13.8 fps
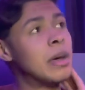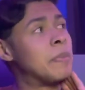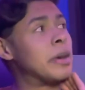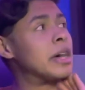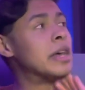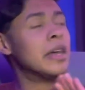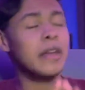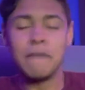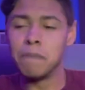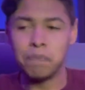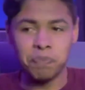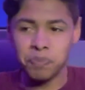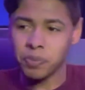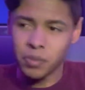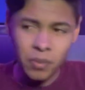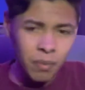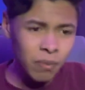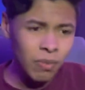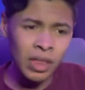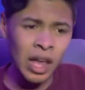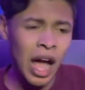But
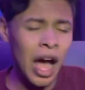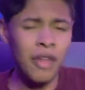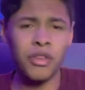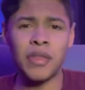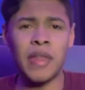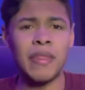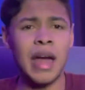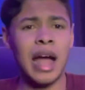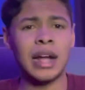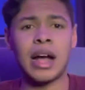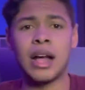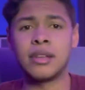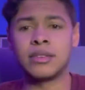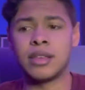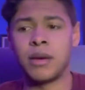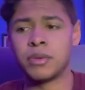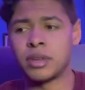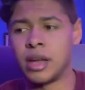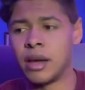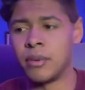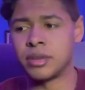other than that, guys, it was
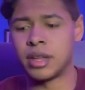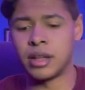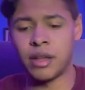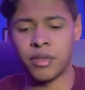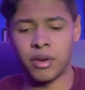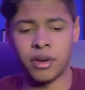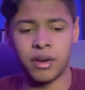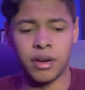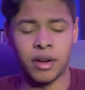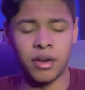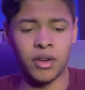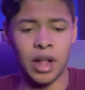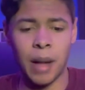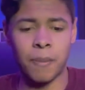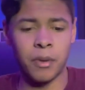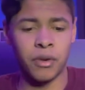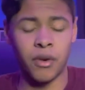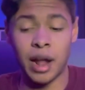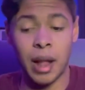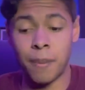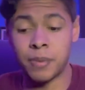it was another good,
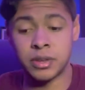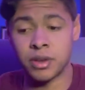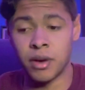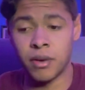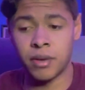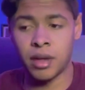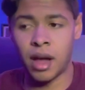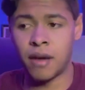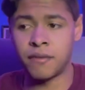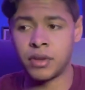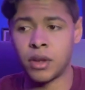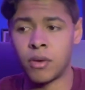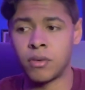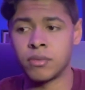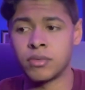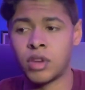great episode of, you know,